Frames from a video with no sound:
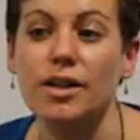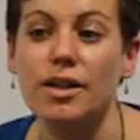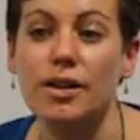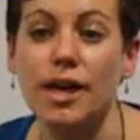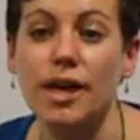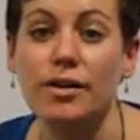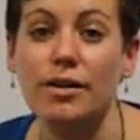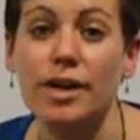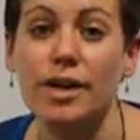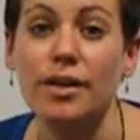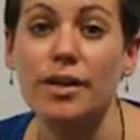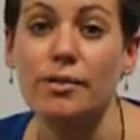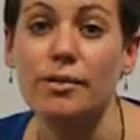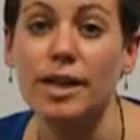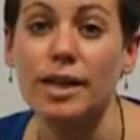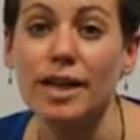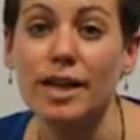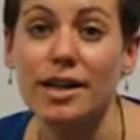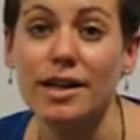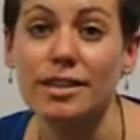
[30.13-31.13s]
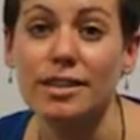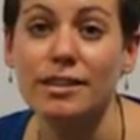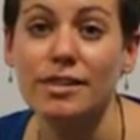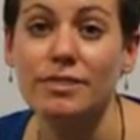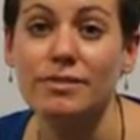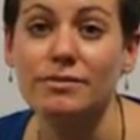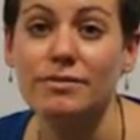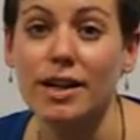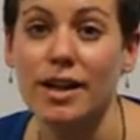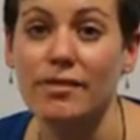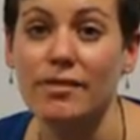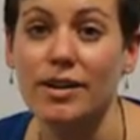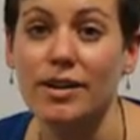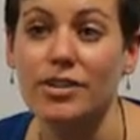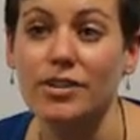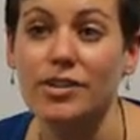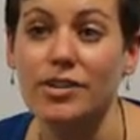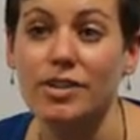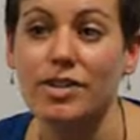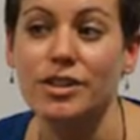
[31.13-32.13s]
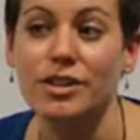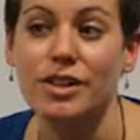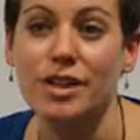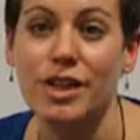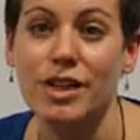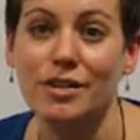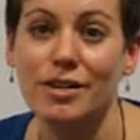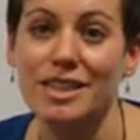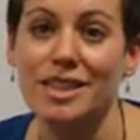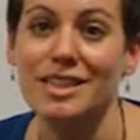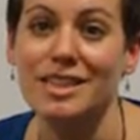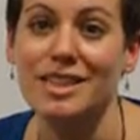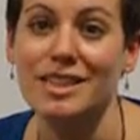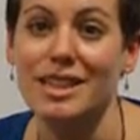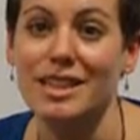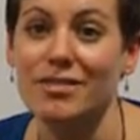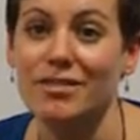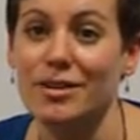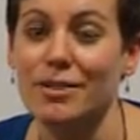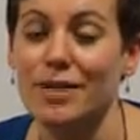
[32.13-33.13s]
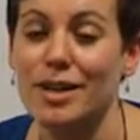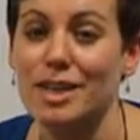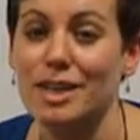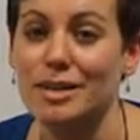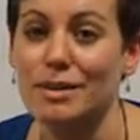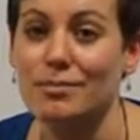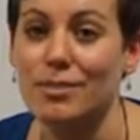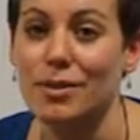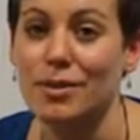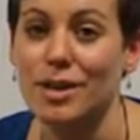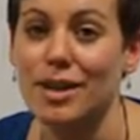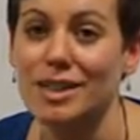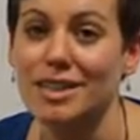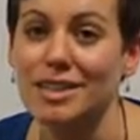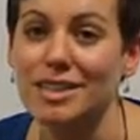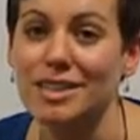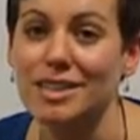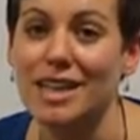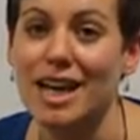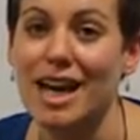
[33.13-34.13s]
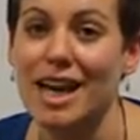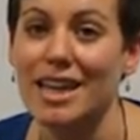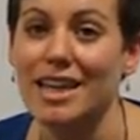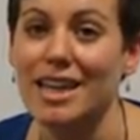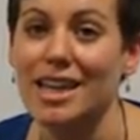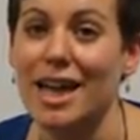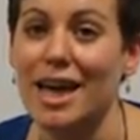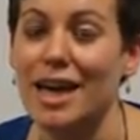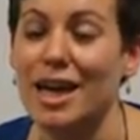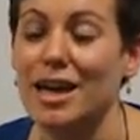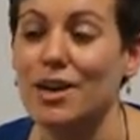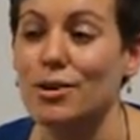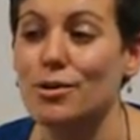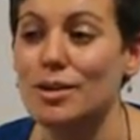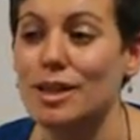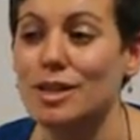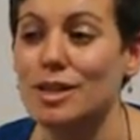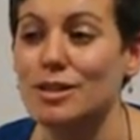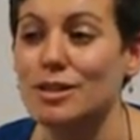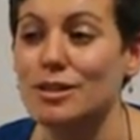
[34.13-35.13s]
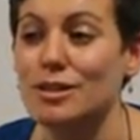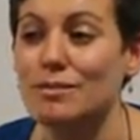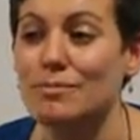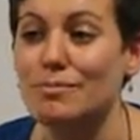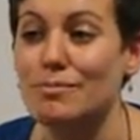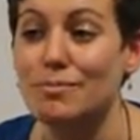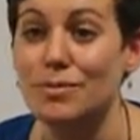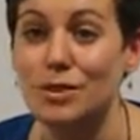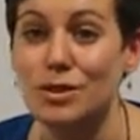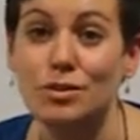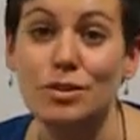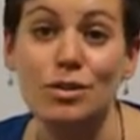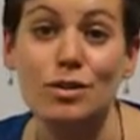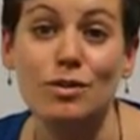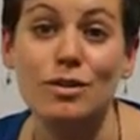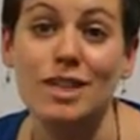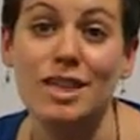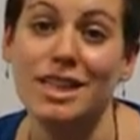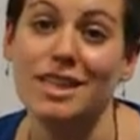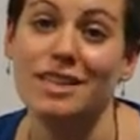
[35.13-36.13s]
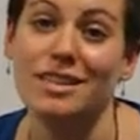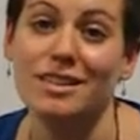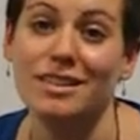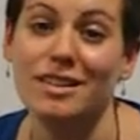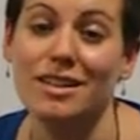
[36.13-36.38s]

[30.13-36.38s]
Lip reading: There are 3,500 accredited living wage employers, and they agree to do two things.